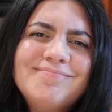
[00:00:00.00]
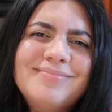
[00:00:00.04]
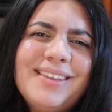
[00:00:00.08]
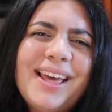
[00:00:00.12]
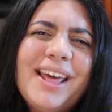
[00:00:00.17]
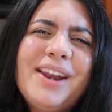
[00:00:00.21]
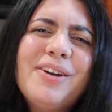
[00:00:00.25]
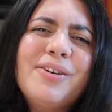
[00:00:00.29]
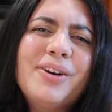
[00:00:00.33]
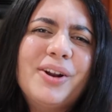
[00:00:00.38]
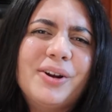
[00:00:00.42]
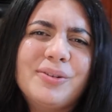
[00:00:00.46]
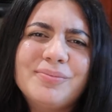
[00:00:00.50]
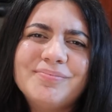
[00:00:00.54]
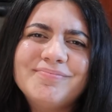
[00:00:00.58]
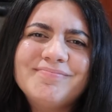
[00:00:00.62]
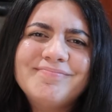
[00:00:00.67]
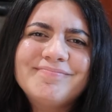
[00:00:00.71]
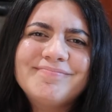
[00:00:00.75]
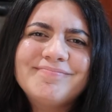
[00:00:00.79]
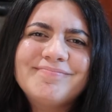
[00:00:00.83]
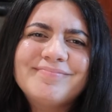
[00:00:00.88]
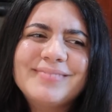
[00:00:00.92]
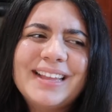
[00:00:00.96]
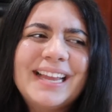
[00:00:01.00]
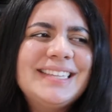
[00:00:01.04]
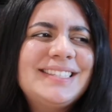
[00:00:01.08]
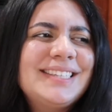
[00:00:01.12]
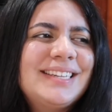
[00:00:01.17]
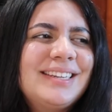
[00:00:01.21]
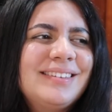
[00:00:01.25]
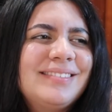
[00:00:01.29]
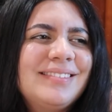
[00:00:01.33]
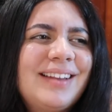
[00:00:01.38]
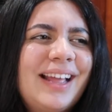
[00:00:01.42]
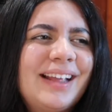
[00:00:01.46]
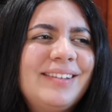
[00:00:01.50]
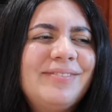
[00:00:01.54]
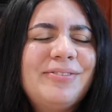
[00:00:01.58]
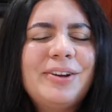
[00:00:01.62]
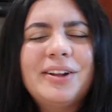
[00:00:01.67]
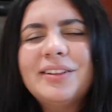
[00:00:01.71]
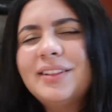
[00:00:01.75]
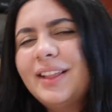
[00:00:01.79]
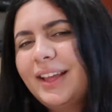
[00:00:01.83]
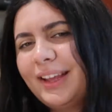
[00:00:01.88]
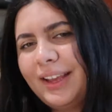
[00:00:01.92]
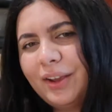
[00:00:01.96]
I don't know. I
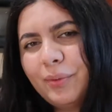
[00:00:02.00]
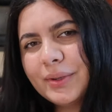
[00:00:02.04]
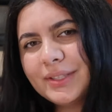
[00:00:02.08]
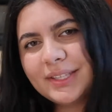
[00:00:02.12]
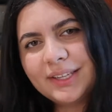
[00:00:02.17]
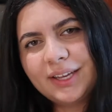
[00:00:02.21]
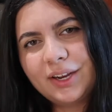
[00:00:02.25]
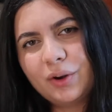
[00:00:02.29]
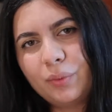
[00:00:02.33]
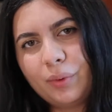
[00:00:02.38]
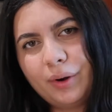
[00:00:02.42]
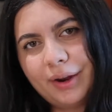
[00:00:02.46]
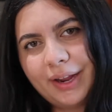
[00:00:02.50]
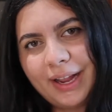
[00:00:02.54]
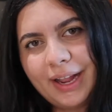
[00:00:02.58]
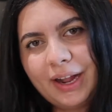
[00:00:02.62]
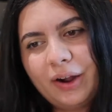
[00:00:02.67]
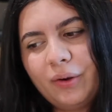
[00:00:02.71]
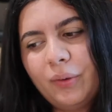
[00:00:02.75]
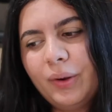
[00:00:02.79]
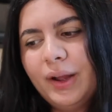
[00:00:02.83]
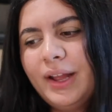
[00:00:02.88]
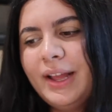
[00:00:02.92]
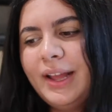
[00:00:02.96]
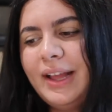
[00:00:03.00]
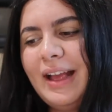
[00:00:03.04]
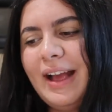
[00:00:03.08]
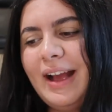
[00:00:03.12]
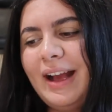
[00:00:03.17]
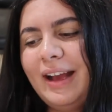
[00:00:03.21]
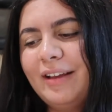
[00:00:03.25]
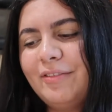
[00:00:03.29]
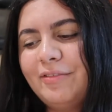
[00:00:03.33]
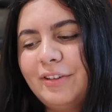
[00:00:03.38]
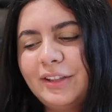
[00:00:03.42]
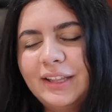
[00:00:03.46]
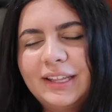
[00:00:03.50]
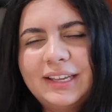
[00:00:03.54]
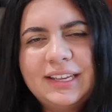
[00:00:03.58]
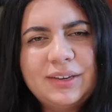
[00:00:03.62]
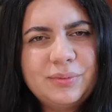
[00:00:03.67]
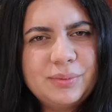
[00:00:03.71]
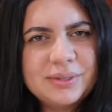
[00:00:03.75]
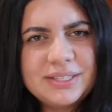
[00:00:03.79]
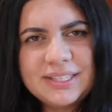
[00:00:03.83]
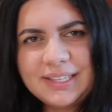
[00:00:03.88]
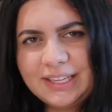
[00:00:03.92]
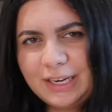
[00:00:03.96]
felt like it wasn't gonna work out. I felt like it
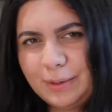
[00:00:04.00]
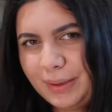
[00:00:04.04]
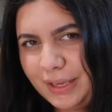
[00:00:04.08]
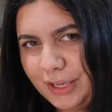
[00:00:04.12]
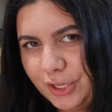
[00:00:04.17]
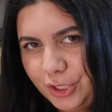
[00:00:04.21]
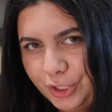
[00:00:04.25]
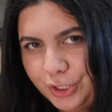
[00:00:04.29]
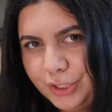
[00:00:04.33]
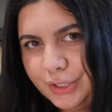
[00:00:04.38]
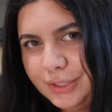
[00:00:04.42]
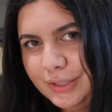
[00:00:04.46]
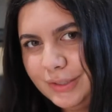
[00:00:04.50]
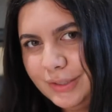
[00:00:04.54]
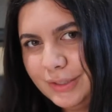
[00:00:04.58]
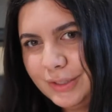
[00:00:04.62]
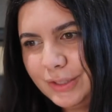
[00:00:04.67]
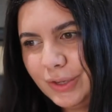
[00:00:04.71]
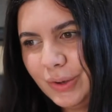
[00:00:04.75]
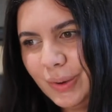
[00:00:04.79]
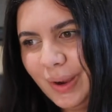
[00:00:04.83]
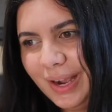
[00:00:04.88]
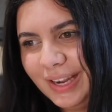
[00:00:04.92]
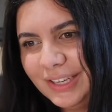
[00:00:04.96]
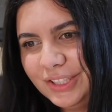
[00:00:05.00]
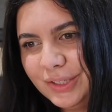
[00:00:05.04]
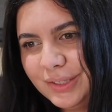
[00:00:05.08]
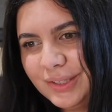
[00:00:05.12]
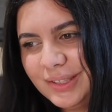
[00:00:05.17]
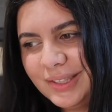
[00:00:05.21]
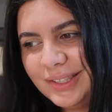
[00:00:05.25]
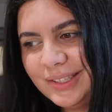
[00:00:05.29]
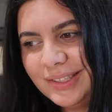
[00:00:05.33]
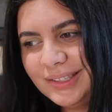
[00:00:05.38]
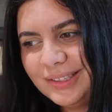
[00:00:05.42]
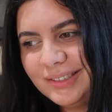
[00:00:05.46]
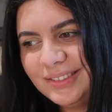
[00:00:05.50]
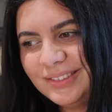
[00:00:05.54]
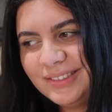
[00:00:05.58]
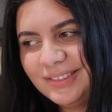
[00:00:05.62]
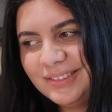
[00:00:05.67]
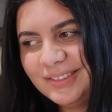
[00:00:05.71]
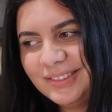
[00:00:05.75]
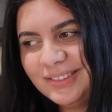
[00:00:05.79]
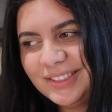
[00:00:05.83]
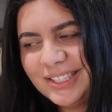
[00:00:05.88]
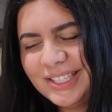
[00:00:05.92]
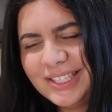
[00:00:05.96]
wasn't gonna be good, so I just
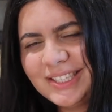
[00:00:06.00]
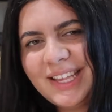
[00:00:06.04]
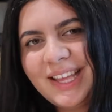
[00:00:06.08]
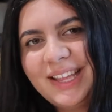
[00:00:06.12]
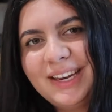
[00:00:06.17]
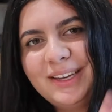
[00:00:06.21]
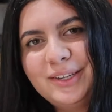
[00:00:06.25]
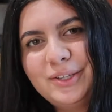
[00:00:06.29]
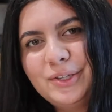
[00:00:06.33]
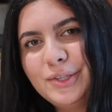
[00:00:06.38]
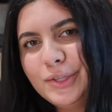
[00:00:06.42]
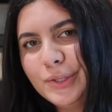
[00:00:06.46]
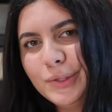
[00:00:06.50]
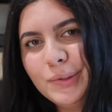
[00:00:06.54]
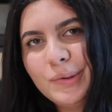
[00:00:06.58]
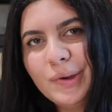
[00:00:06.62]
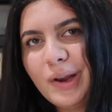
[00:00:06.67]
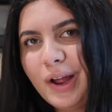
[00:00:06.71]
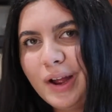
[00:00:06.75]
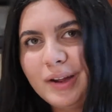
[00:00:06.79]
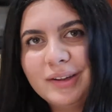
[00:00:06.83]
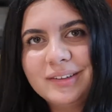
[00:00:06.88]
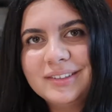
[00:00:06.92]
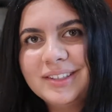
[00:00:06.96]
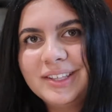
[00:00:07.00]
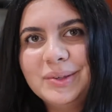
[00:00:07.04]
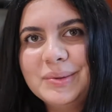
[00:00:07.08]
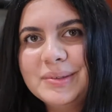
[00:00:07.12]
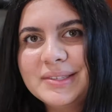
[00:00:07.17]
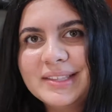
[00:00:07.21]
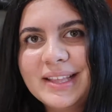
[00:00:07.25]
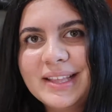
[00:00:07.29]
decided to not use